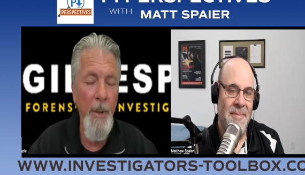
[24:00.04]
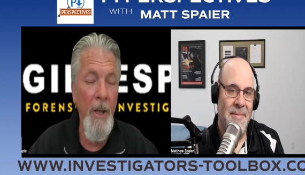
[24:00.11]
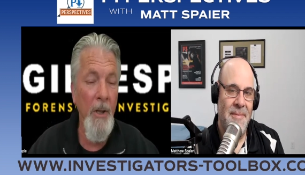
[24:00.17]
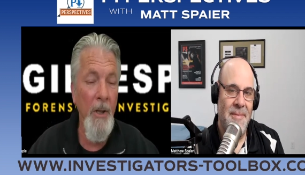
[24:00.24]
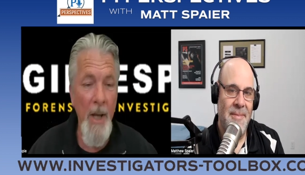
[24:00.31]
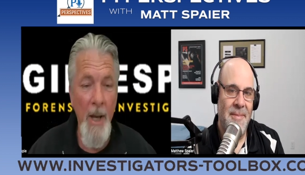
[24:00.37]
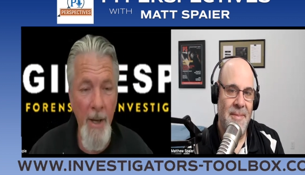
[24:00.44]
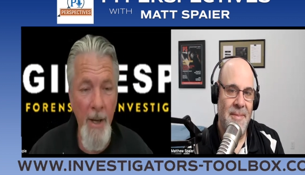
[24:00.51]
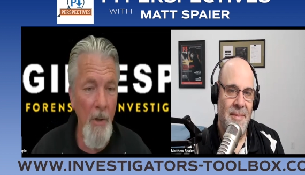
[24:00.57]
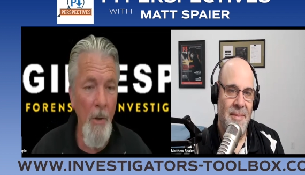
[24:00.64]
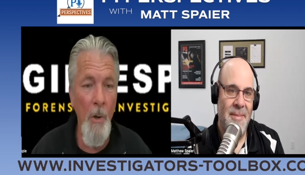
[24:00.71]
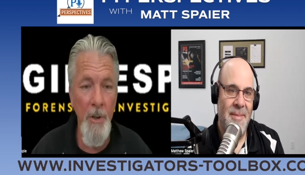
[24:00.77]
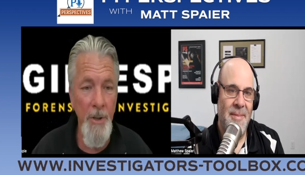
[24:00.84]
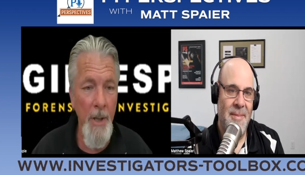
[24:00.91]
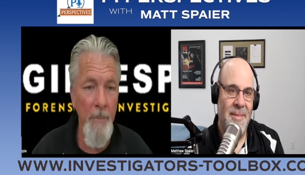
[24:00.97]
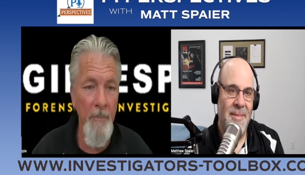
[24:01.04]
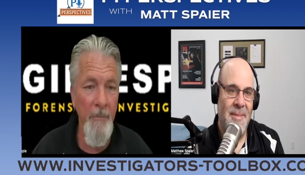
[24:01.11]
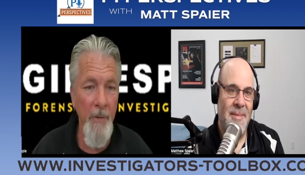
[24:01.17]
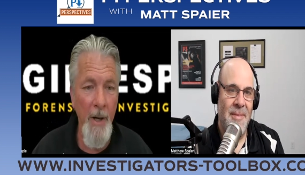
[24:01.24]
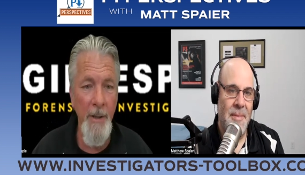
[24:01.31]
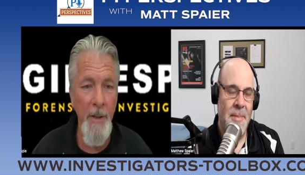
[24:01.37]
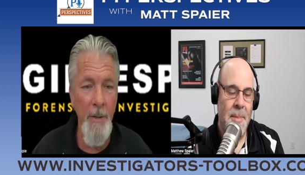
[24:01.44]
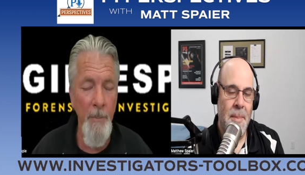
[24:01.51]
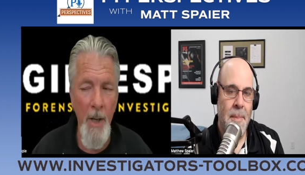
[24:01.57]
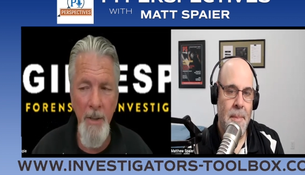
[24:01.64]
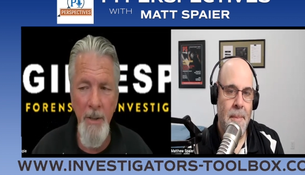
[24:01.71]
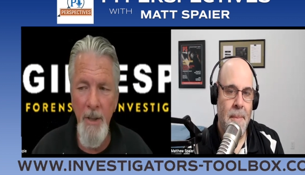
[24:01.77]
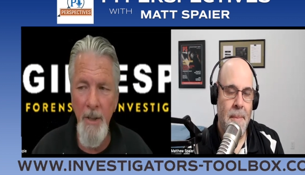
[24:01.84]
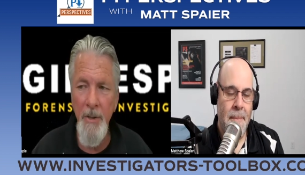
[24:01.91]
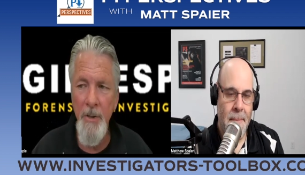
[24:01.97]
Speaker 1: Because I had a hard time finding my
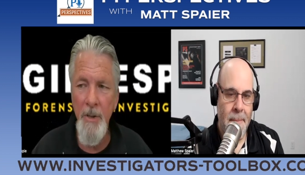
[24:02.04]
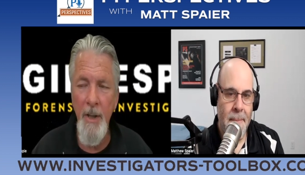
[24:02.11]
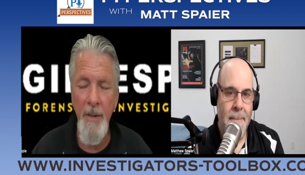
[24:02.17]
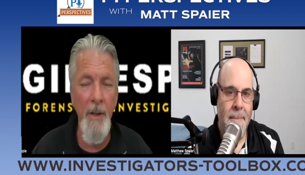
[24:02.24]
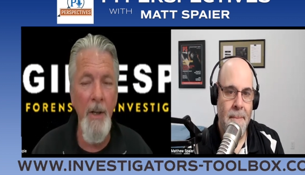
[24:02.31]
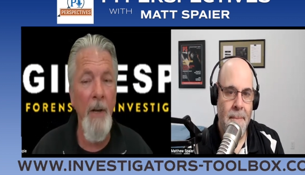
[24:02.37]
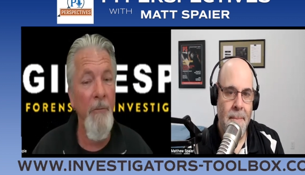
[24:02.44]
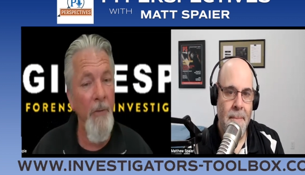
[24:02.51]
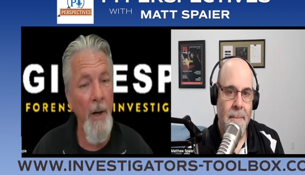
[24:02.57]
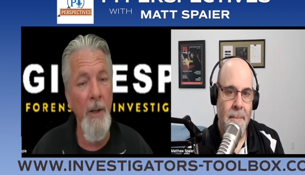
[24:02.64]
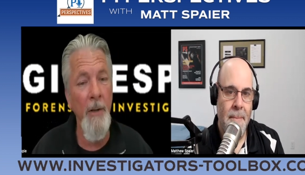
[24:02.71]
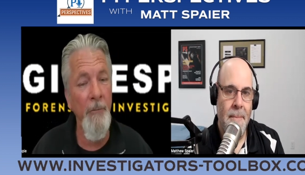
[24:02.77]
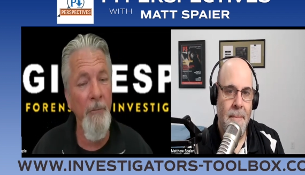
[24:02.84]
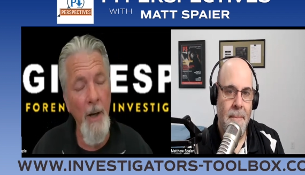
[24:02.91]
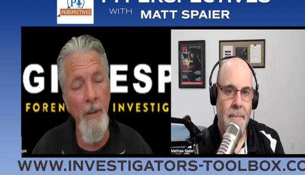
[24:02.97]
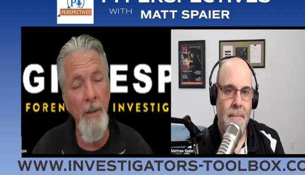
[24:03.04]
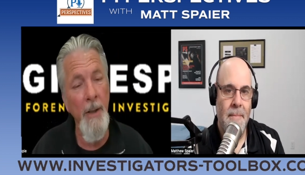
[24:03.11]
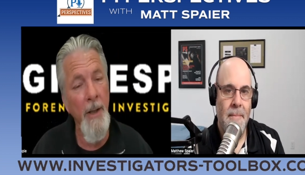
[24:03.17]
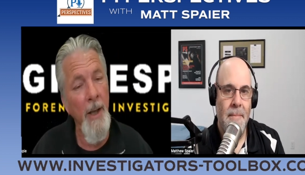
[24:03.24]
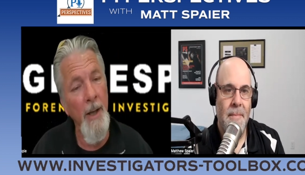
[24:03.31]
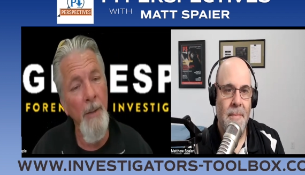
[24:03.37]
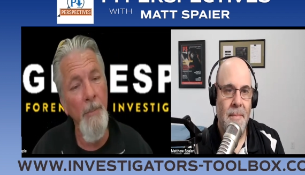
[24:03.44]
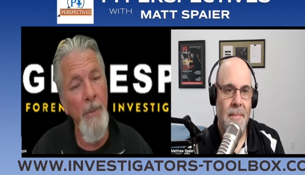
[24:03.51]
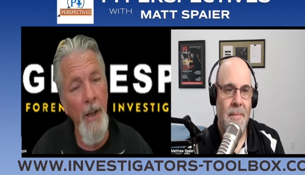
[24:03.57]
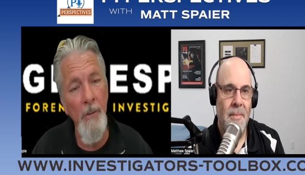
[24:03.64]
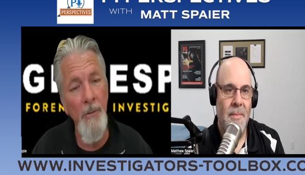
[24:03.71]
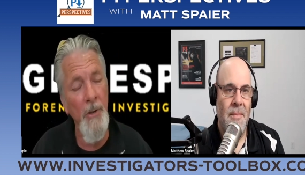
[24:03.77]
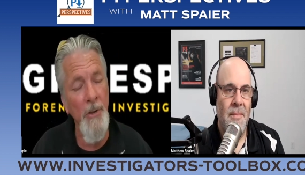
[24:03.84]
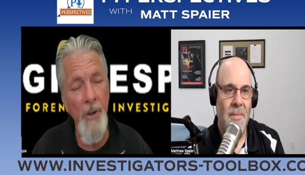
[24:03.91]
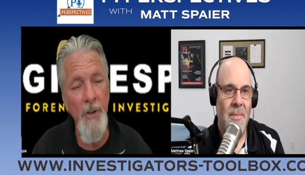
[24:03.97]
niche, and then I fi- it finally came
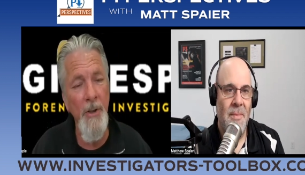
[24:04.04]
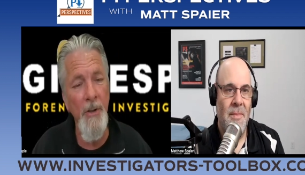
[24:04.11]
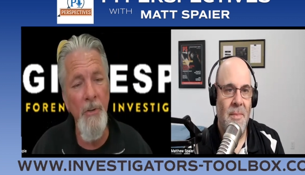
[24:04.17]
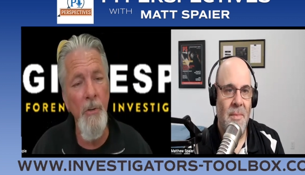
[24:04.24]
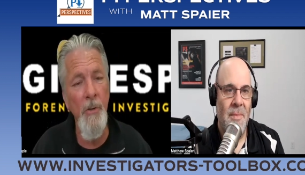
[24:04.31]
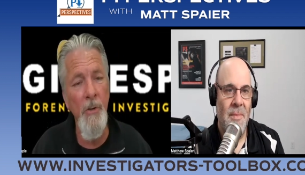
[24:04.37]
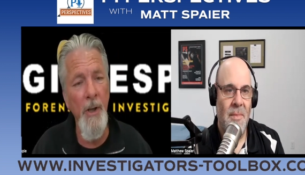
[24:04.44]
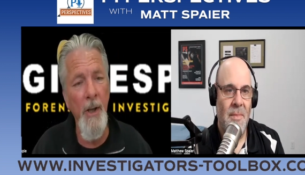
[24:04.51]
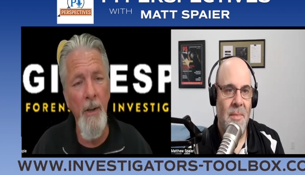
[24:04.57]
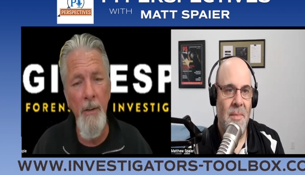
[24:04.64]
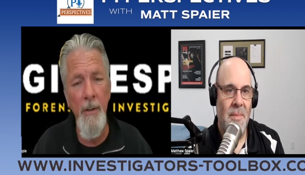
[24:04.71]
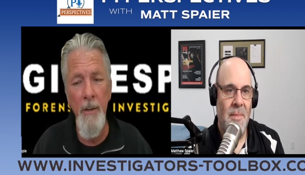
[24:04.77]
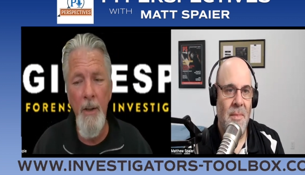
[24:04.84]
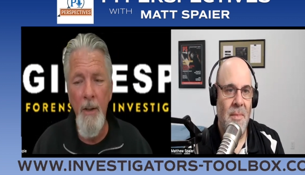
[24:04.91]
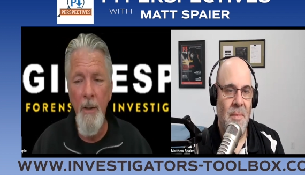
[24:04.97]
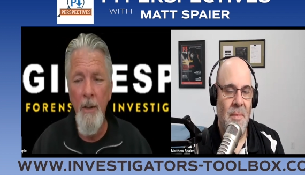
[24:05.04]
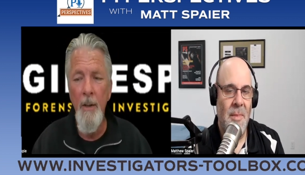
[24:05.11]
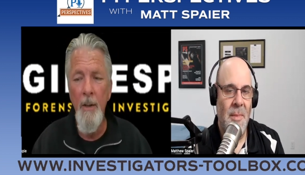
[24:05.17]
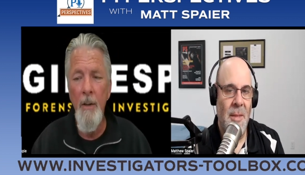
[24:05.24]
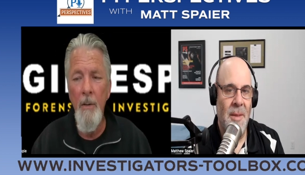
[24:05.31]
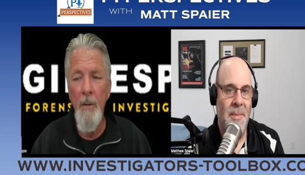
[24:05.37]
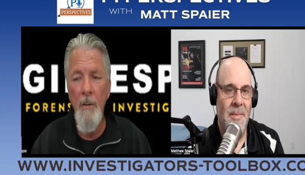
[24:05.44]
down to just as you said, yeah.